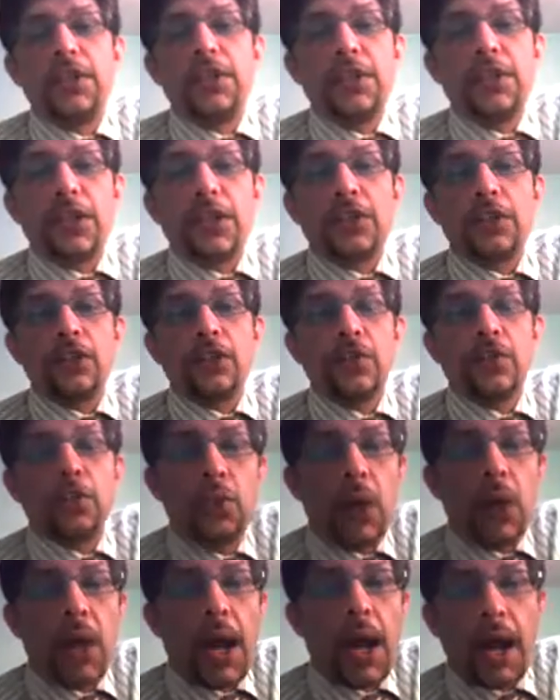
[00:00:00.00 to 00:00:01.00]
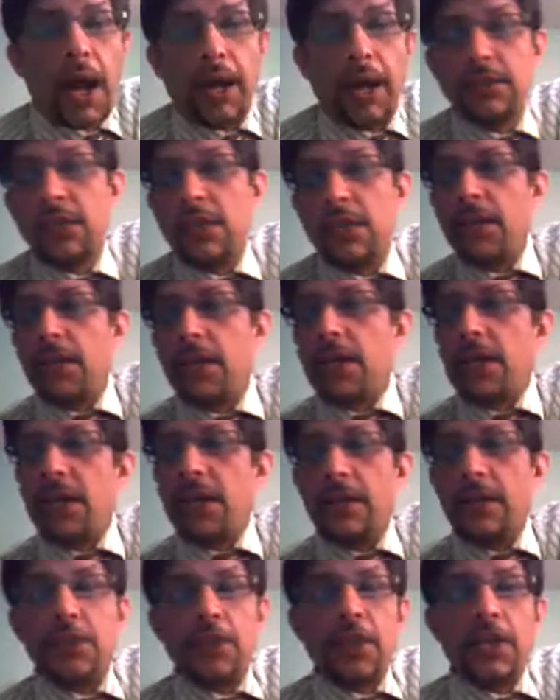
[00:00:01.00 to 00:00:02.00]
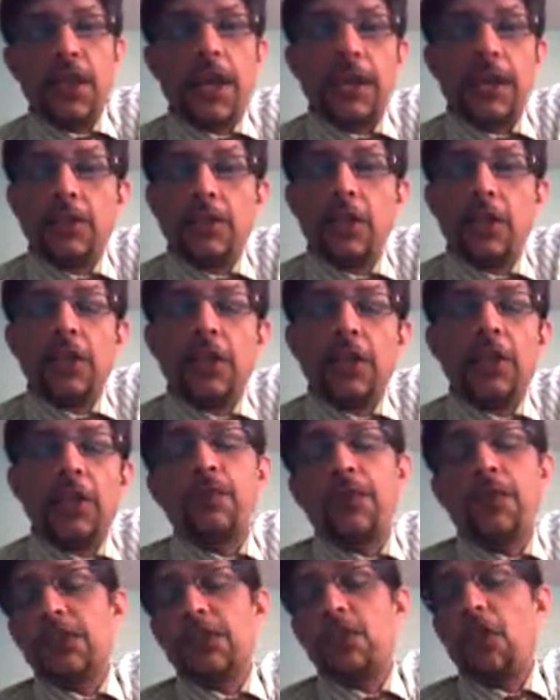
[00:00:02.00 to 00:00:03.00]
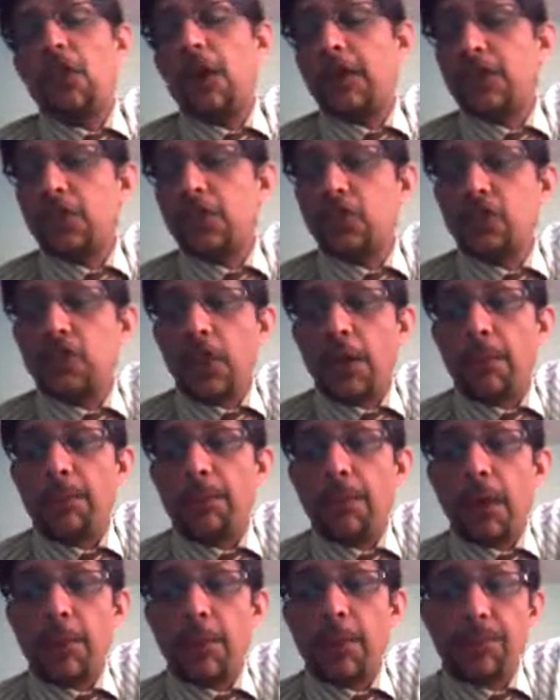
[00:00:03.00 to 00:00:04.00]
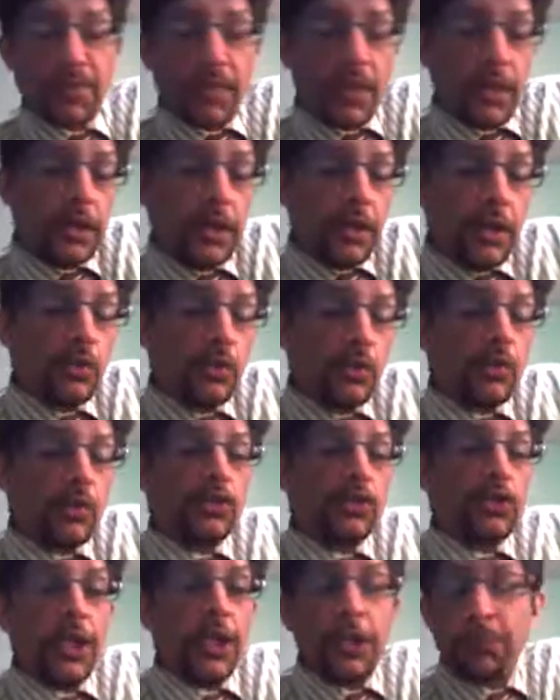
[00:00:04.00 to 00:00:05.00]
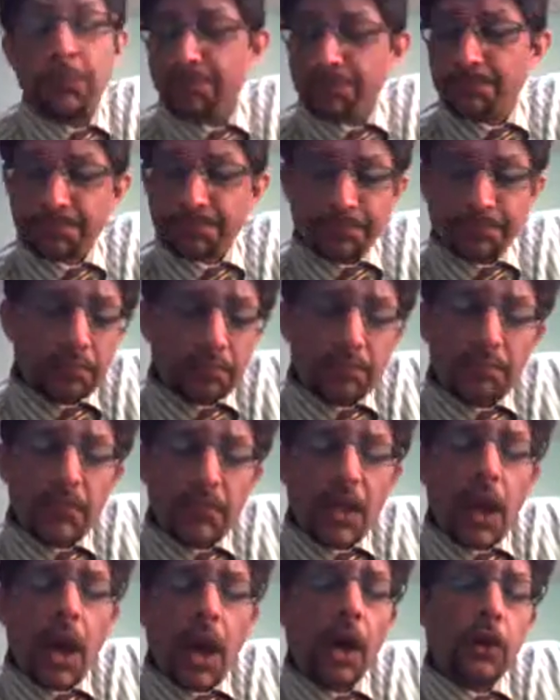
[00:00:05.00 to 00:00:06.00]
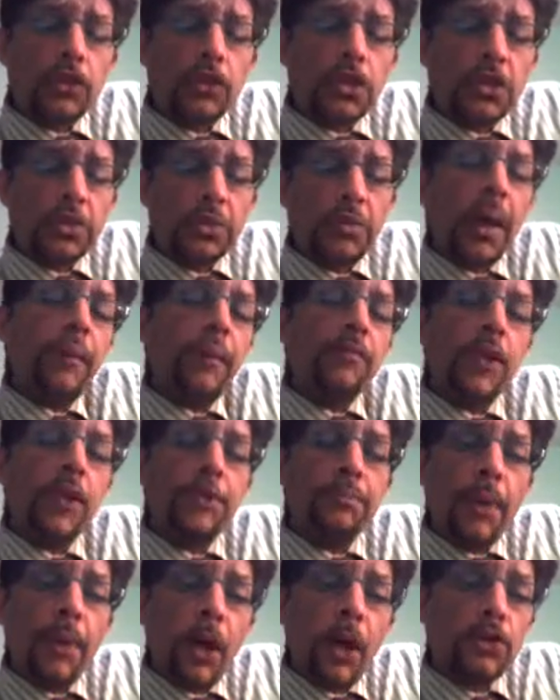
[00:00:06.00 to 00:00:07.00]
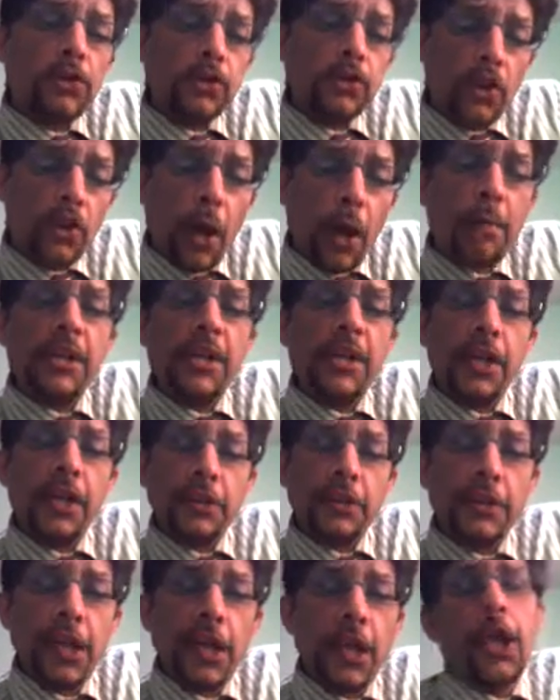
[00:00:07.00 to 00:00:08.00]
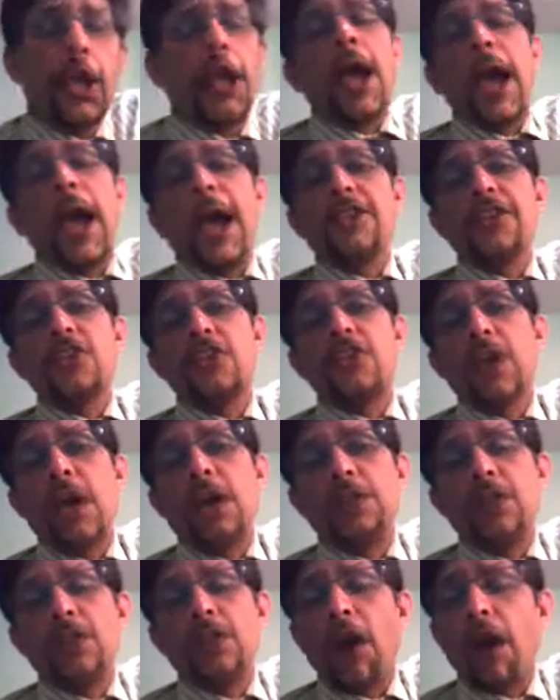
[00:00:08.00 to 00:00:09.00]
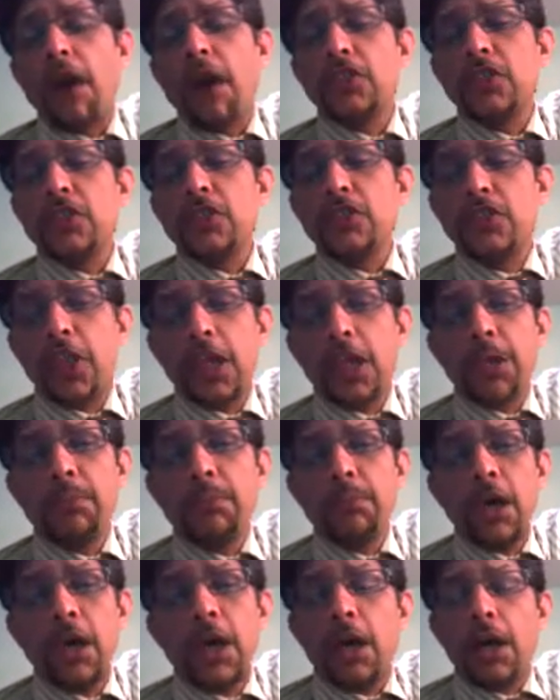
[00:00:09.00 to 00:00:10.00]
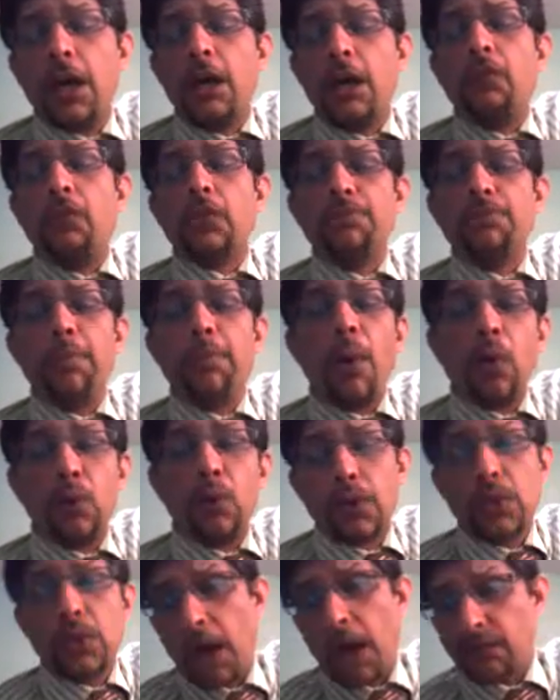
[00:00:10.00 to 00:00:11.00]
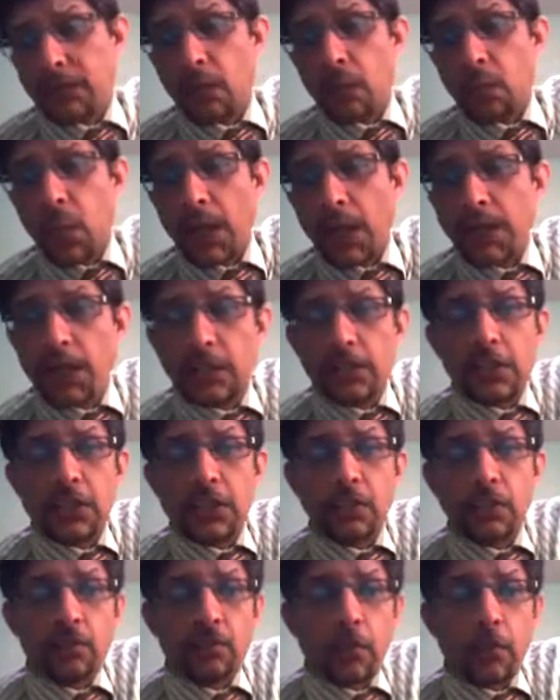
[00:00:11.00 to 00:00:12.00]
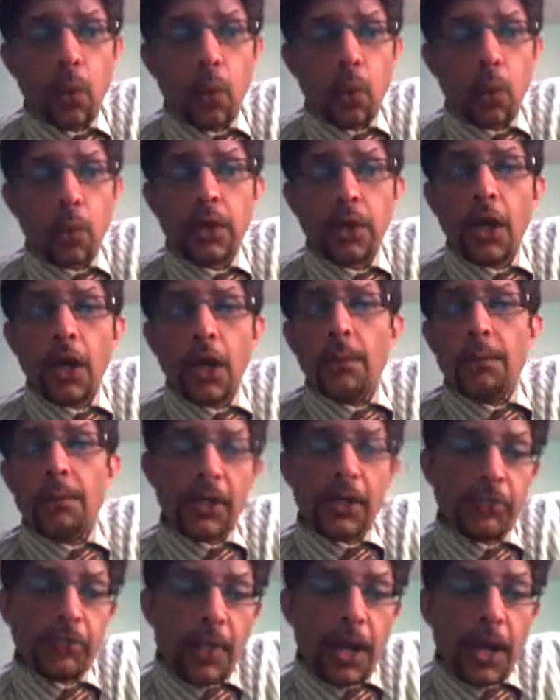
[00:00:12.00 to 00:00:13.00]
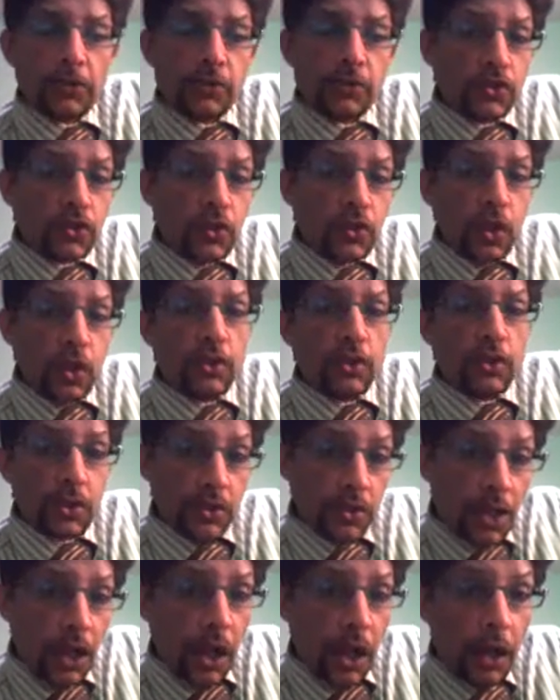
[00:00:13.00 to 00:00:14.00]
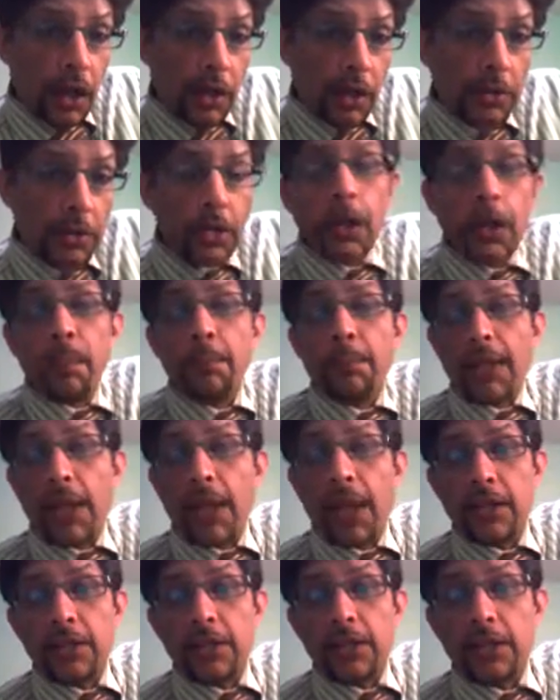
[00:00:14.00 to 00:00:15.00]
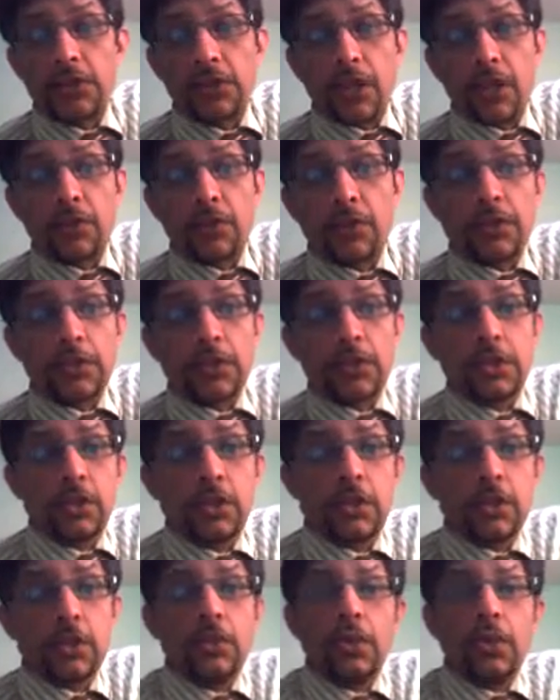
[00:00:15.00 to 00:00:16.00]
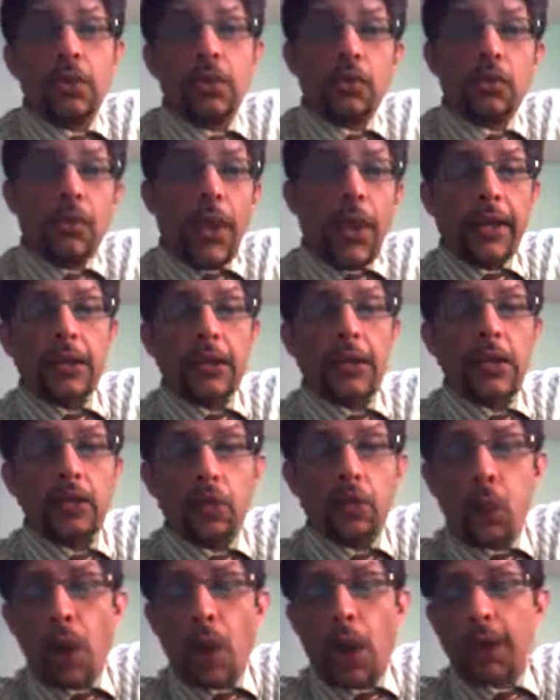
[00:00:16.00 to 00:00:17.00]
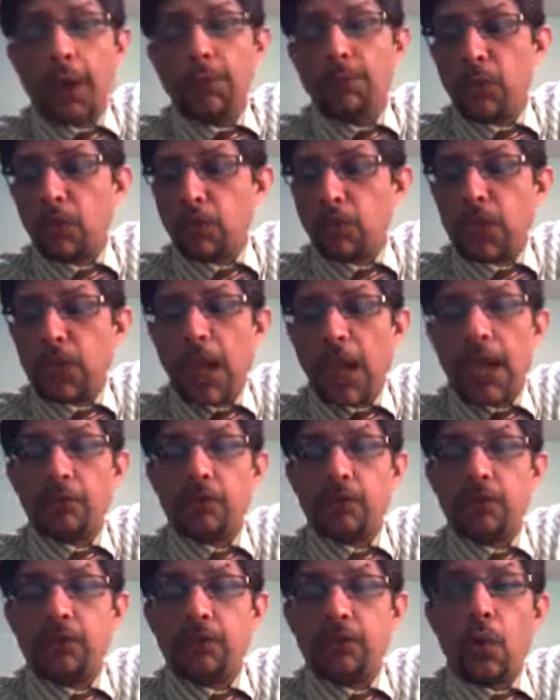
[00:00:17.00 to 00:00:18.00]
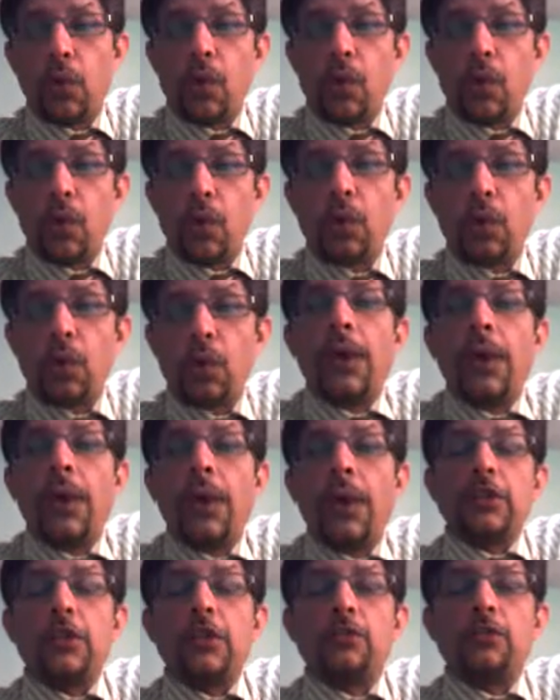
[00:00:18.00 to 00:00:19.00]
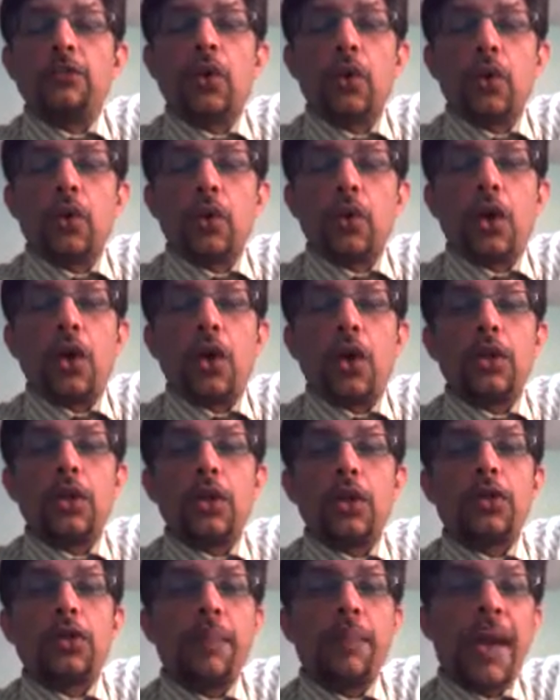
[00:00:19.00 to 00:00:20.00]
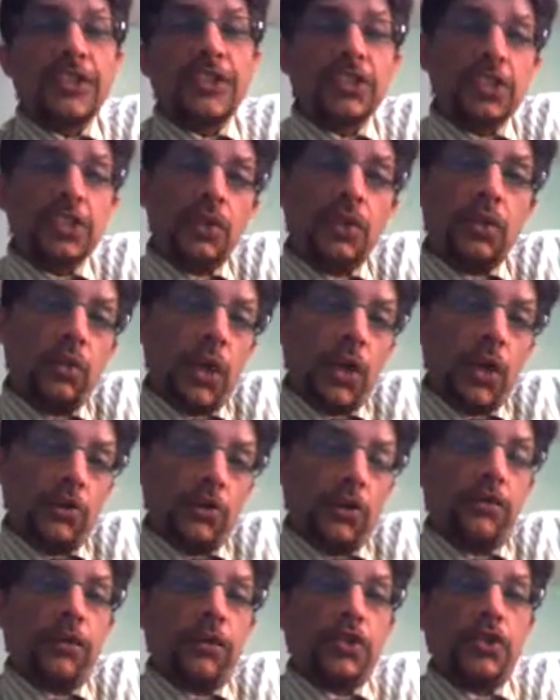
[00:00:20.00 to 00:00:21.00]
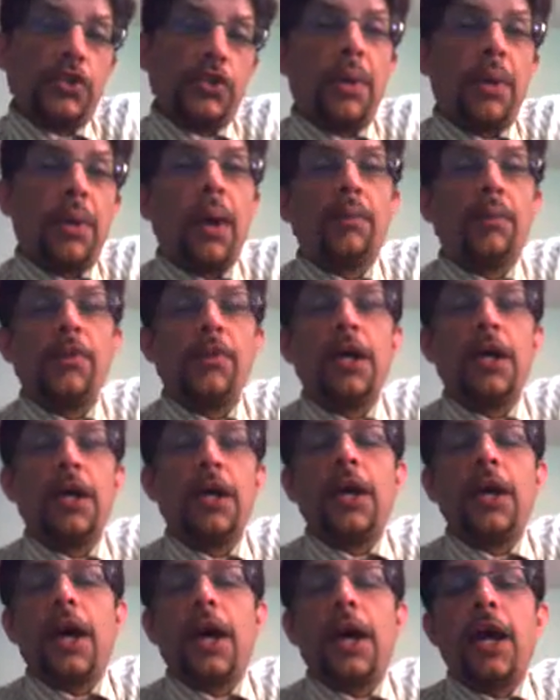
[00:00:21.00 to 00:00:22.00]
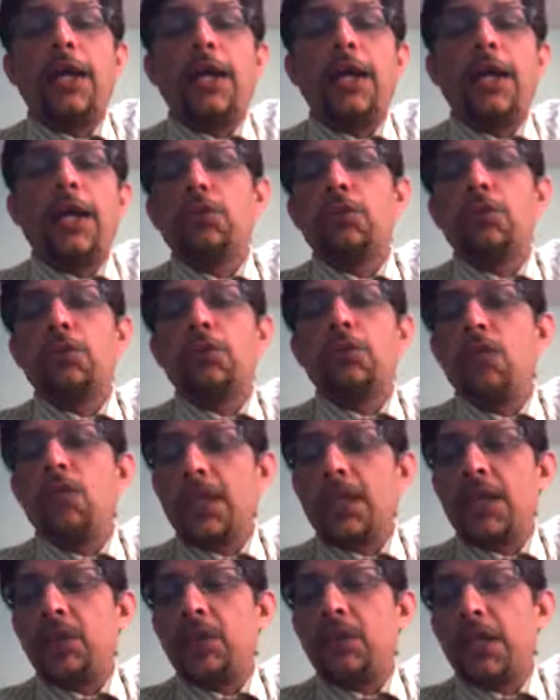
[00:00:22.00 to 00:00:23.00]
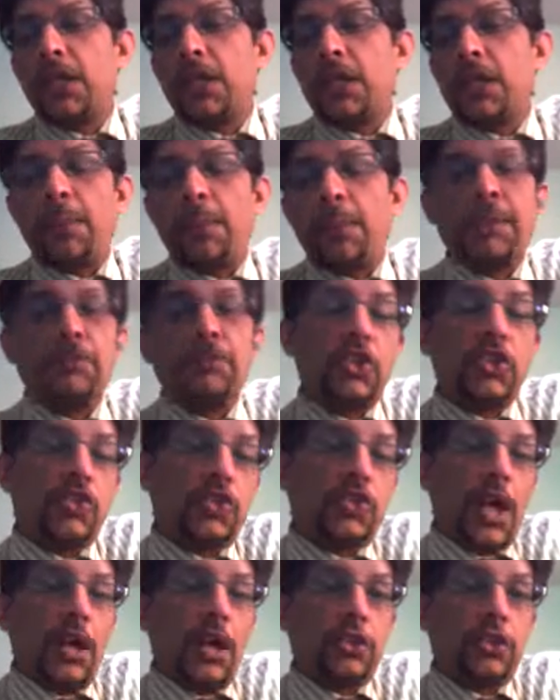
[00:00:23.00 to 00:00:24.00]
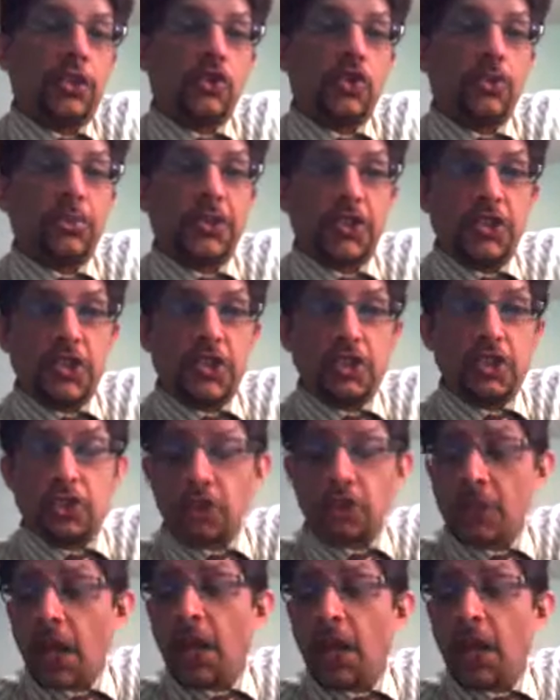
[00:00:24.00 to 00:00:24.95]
getting too hard in the end. In fact, the Irish, you could see how the Zimbabwean bowlers dominated, as the Irish team was bowled out for 104. McBride was not out on 9. McCarthy was out for 2. Rankin 1. Murtagh 4. 104 all out. A massive victory for Zimbabwe. And they would be very, very happy with the start of the Super Sixes.